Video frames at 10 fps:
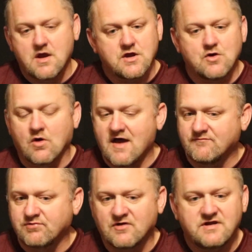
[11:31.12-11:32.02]
You'll
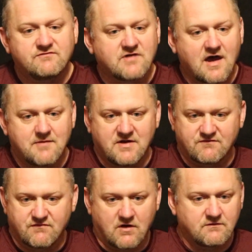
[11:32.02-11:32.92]
have plenty of time in
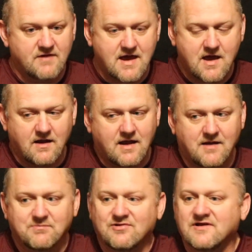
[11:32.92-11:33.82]
front of that
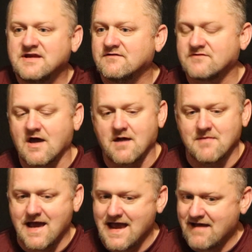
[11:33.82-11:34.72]
and plenty of
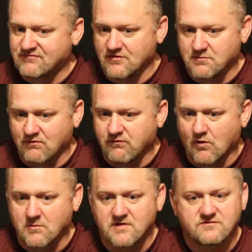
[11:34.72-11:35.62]
time after their
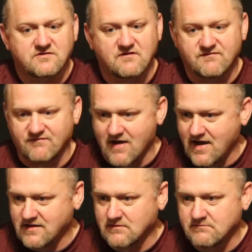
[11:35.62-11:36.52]
performance to
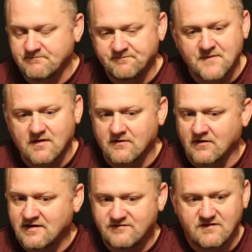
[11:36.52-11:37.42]
find them. They're
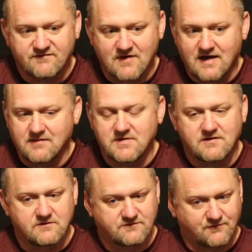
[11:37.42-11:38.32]
easy to find. I mean,
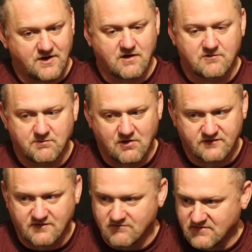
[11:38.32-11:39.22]
there's 300
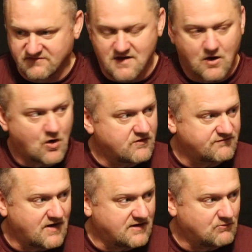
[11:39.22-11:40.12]
plus of them. It's not hard to
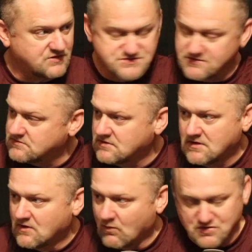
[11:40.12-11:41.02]
find them once you
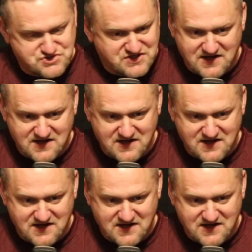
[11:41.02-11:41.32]
get